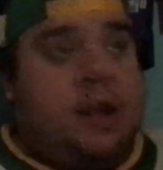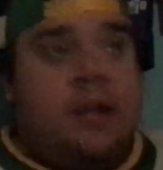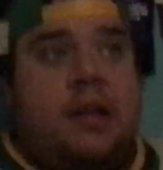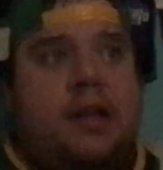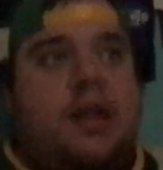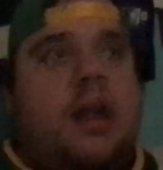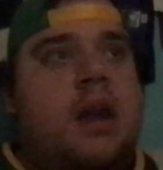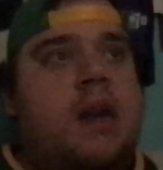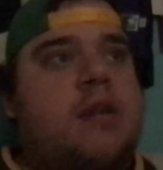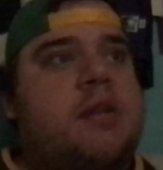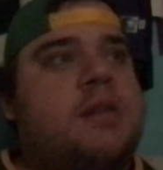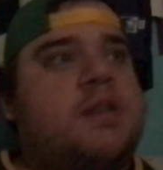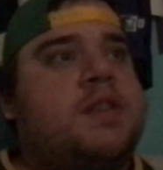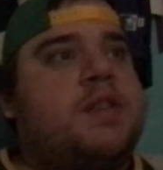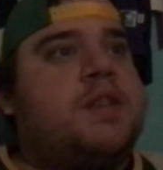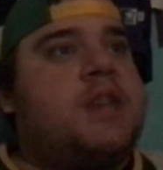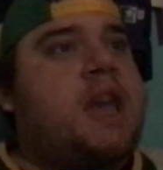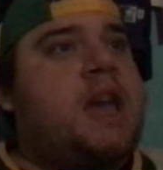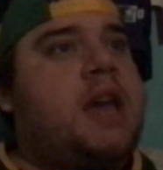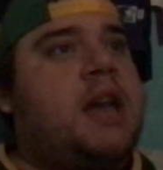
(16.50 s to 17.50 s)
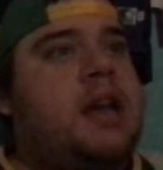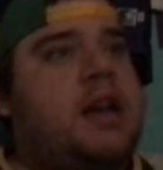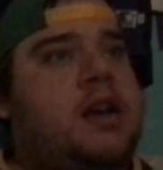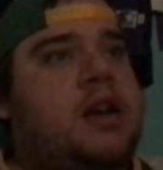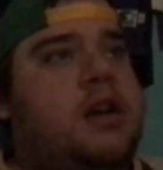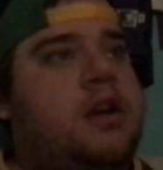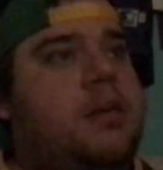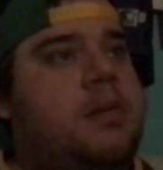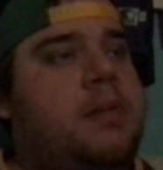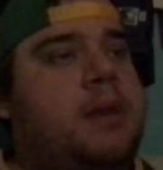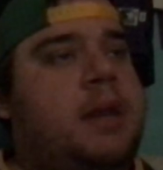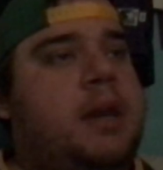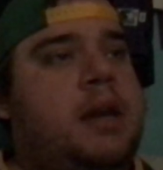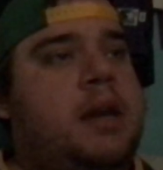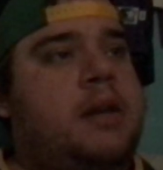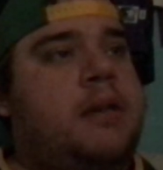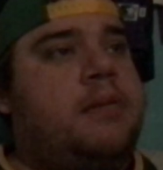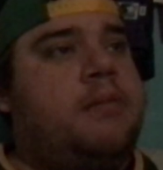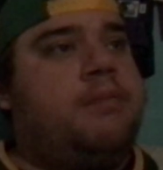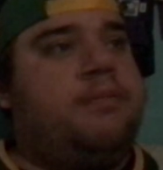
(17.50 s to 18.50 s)
there to say here? I
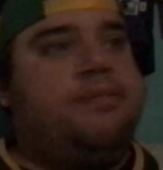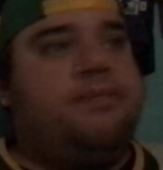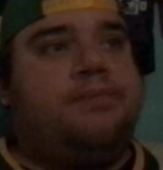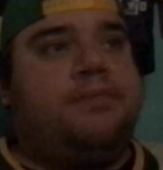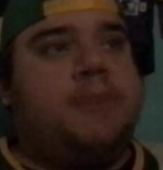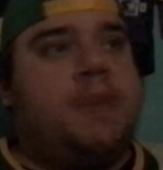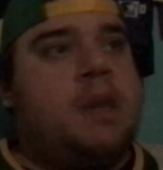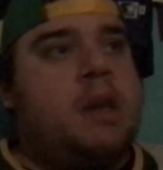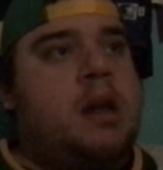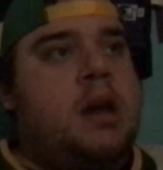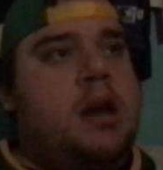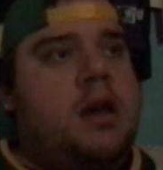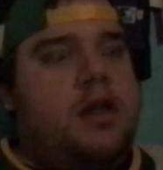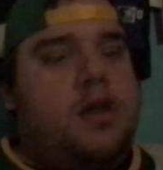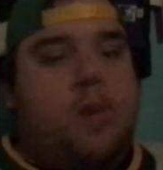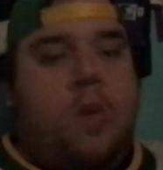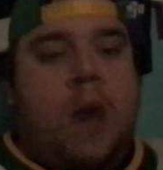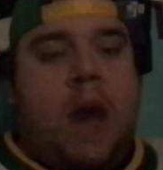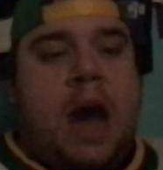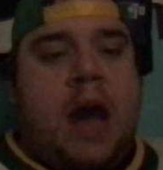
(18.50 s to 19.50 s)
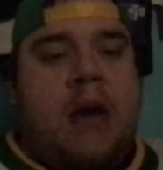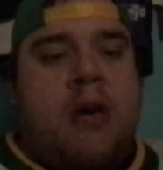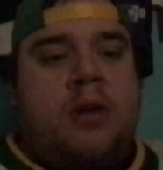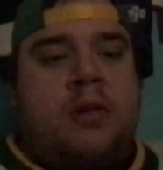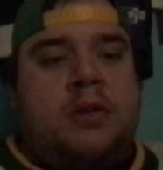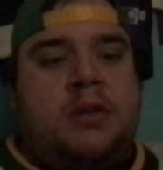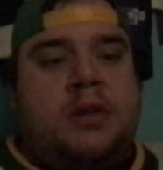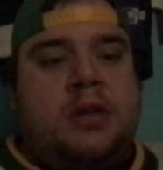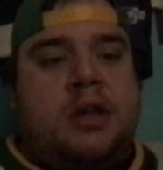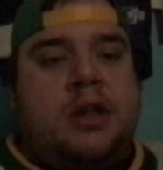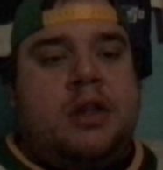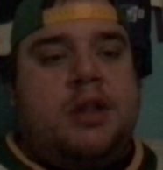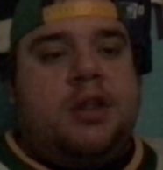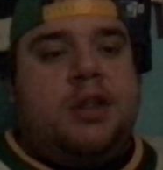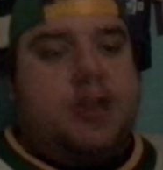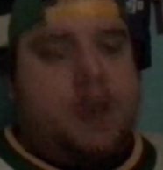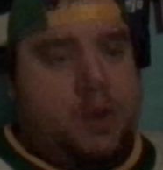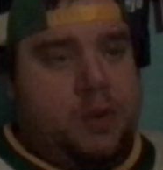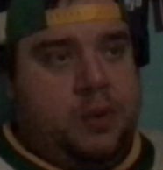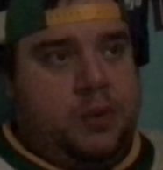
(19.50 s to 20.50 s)
mean, the Wild
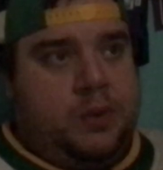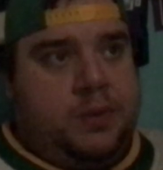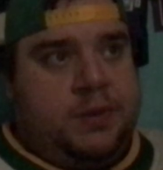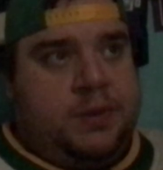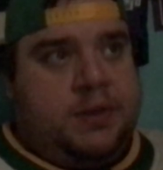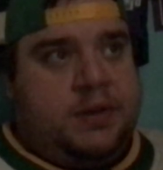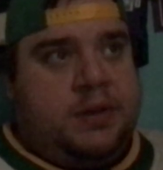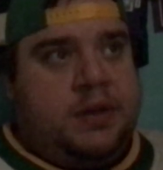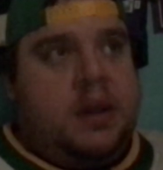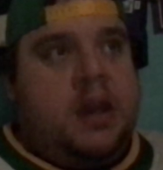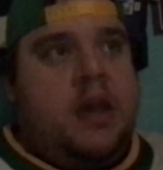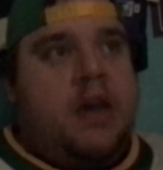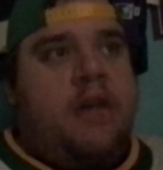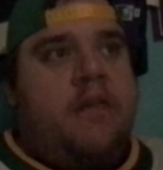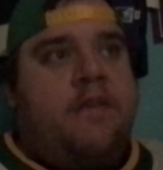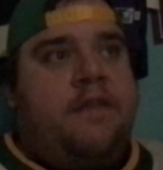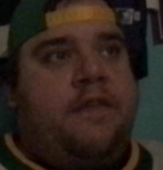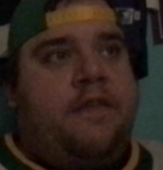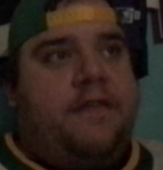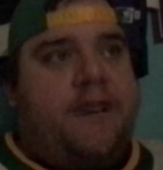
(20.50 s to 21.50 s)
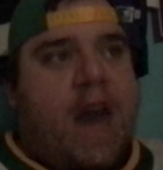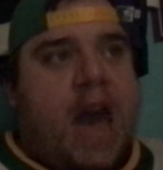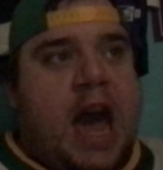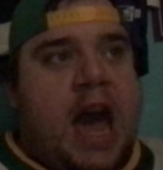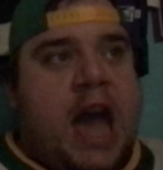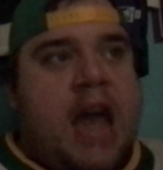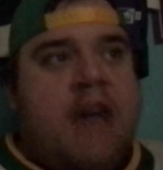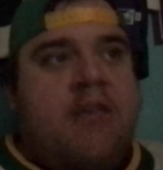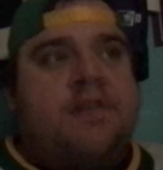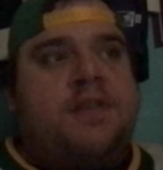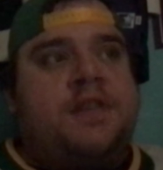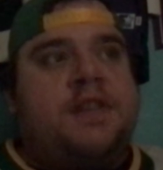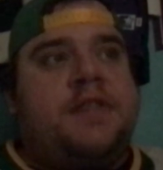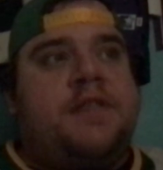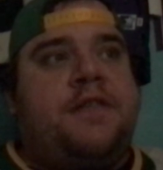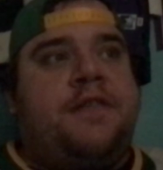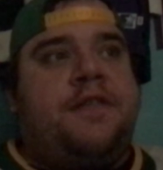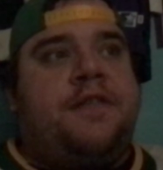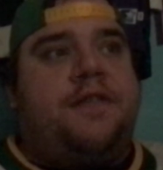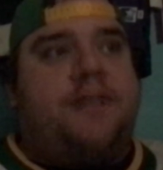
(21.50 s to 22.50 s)
lose
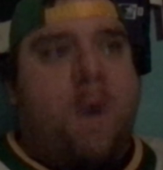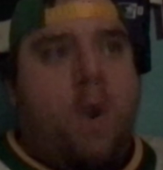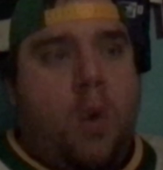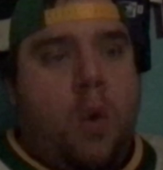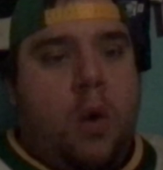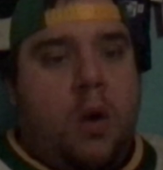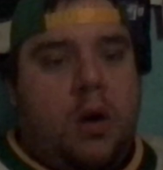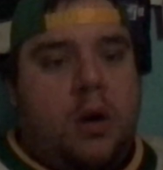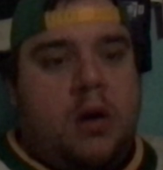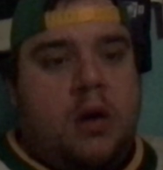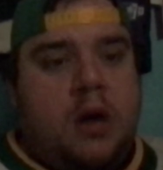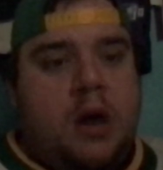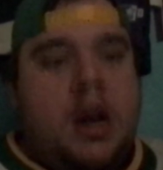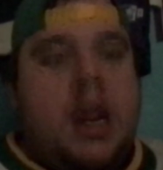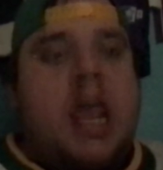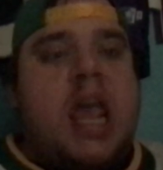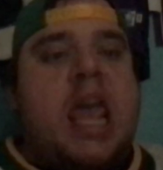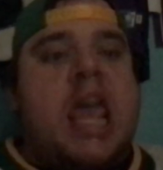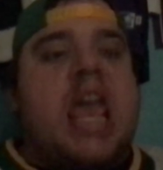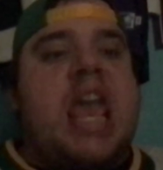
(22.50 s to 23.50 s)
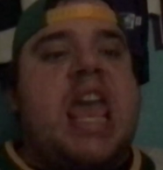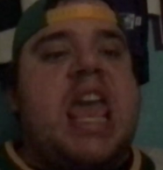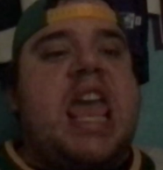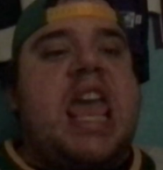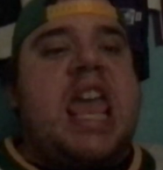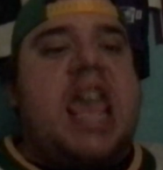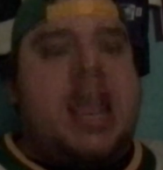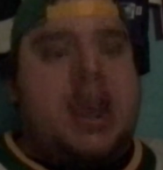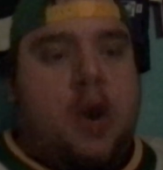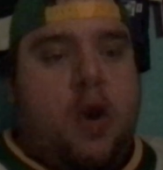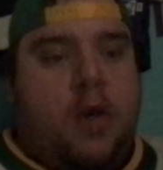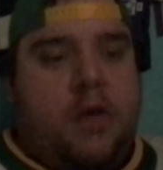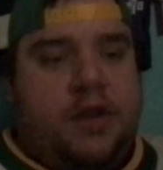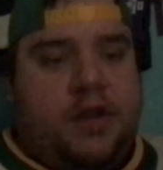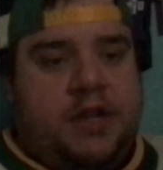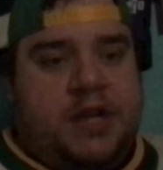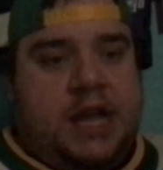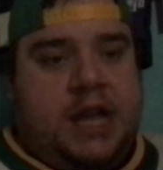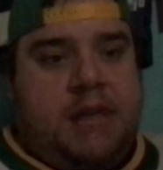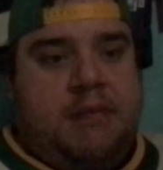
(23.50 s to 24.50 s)
5-4 in
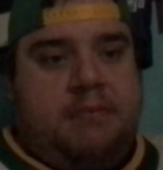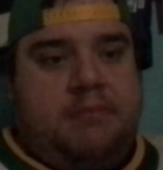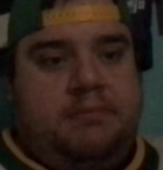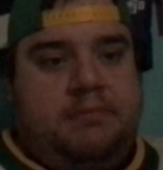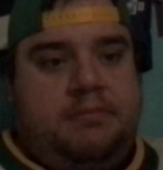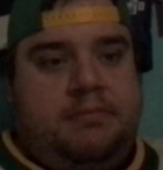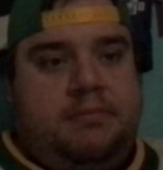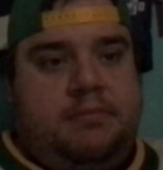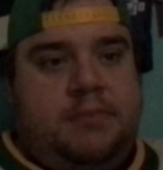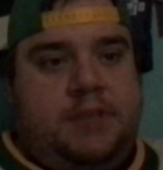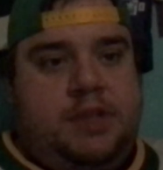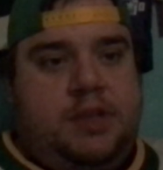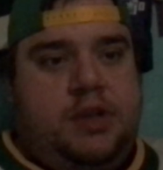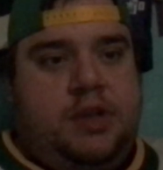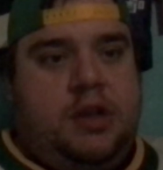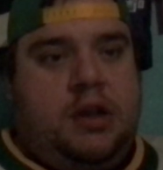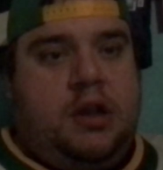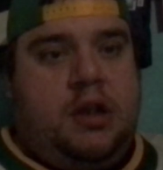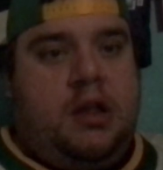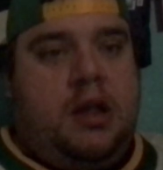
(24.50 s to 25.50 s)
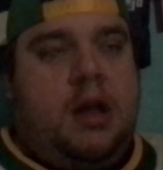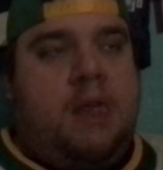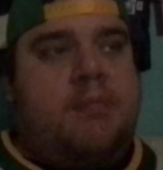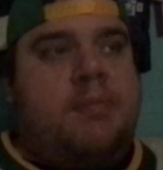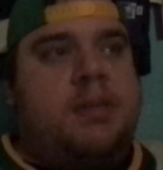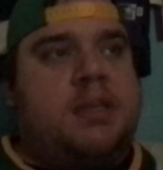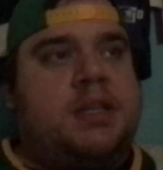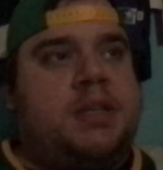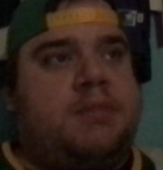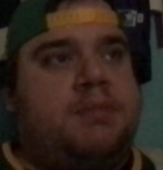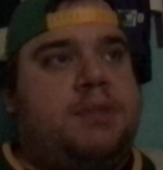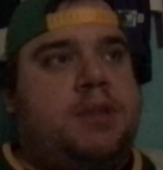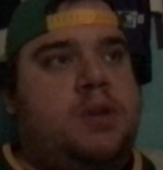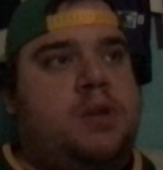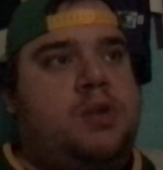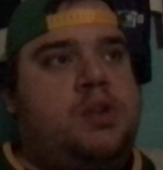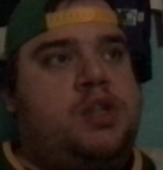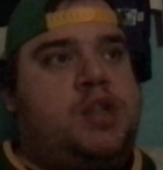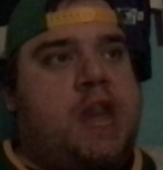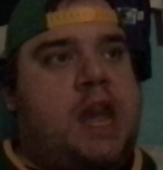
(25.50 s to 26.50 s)
overtime to the Columbus
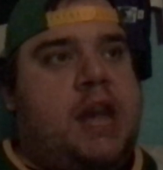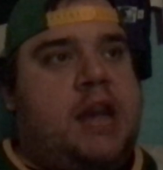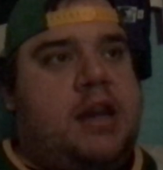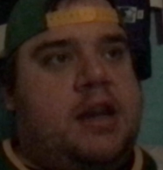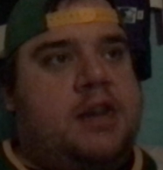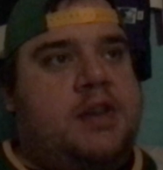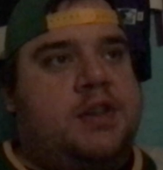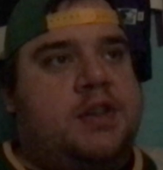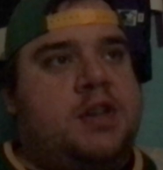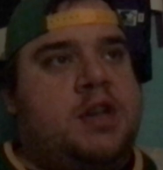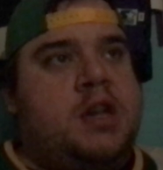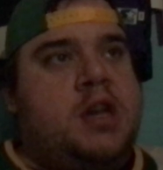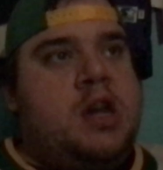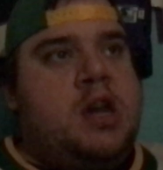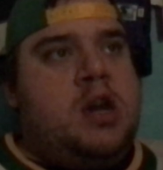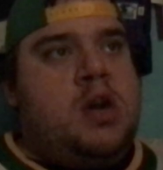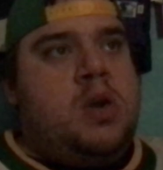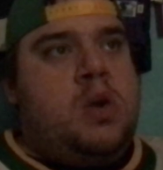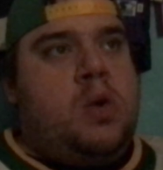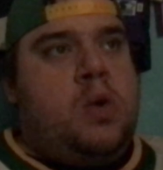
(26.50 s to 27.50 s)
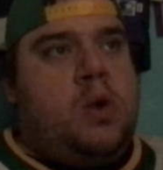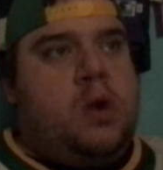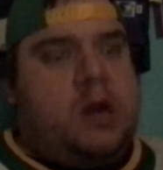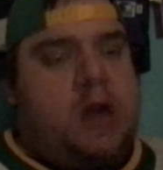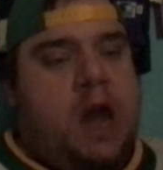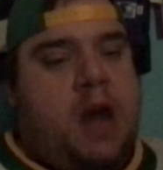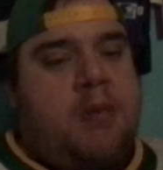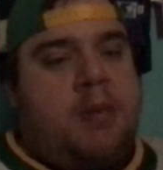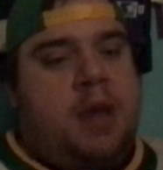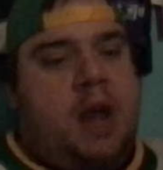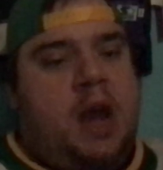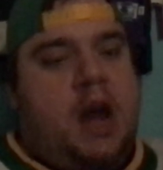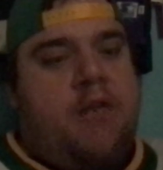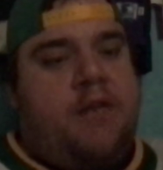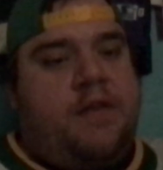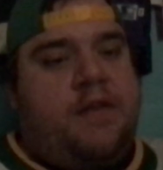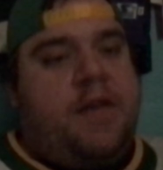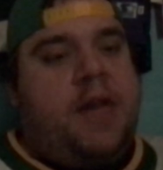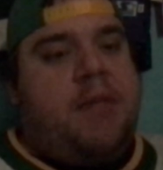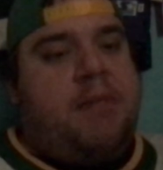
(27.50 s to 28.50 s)
Blue Jackets, who were coming
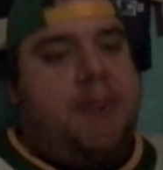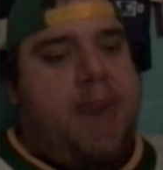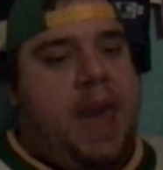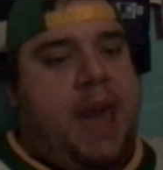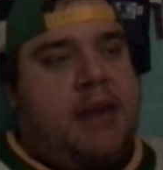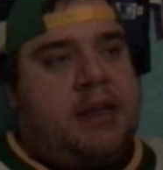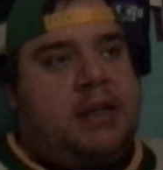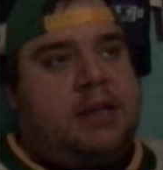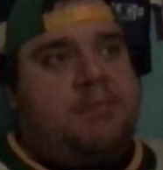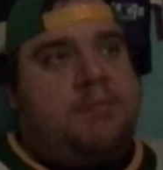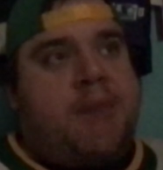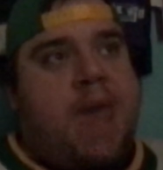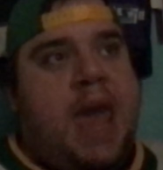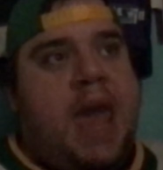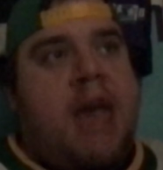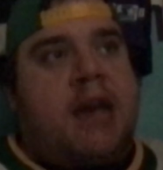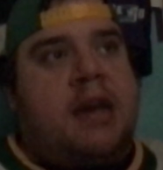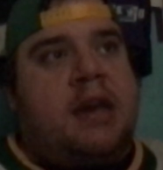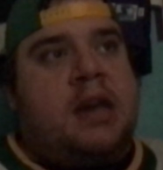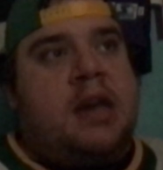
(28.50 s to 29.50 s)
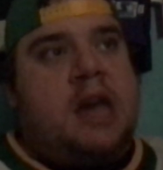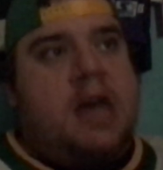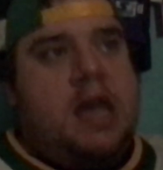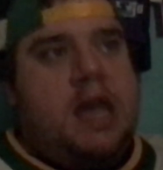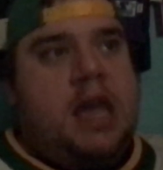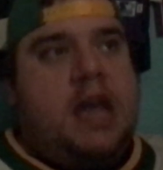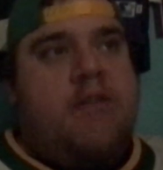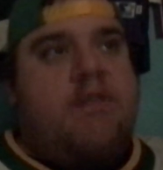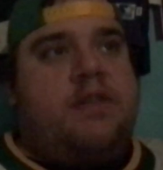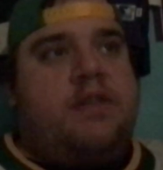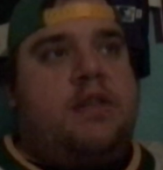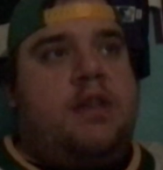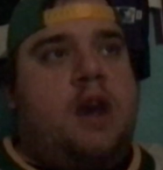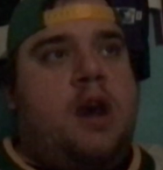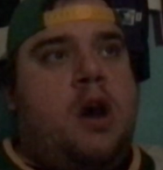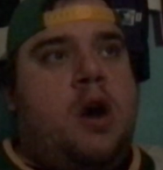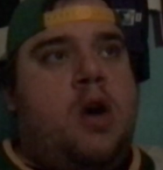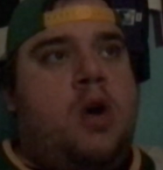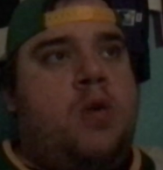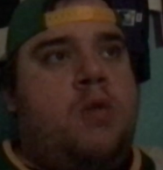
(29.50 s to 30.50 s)
off of a back-to-back, even
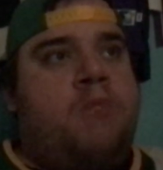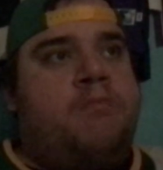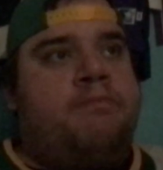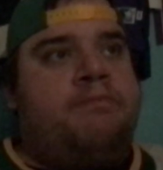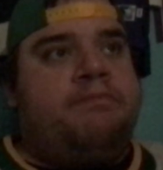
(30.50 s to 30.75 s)
though